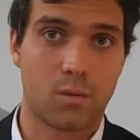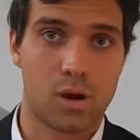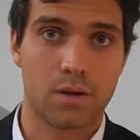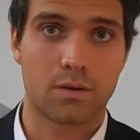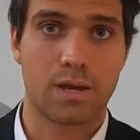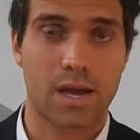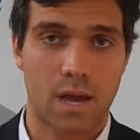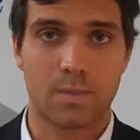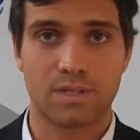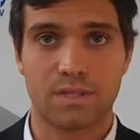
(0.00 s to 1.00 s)
of water, it
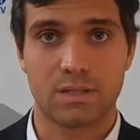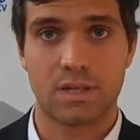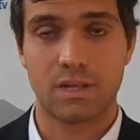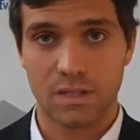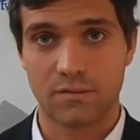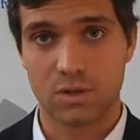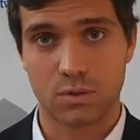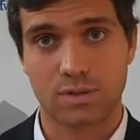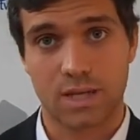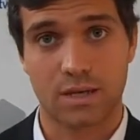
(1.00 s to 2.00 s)
happens in
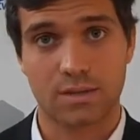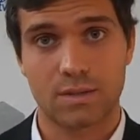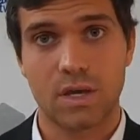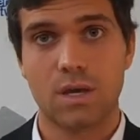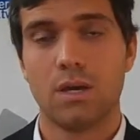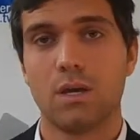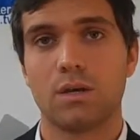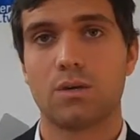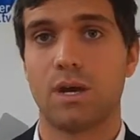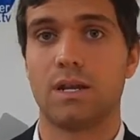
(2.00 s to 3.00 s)
individual tanks,
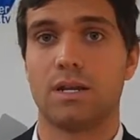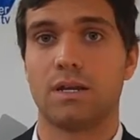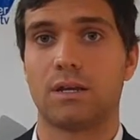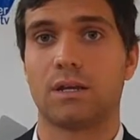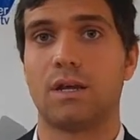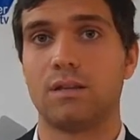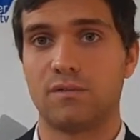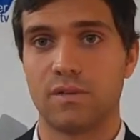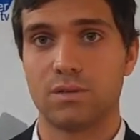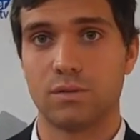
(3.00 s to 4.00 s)
creating
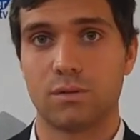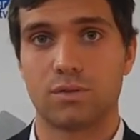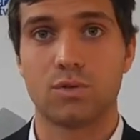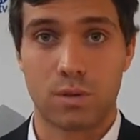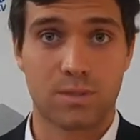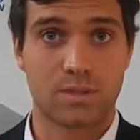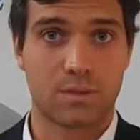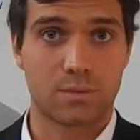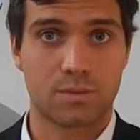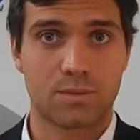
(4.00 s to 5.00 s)
individual treatment
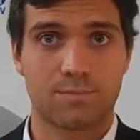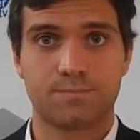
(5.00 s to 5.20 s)
zones.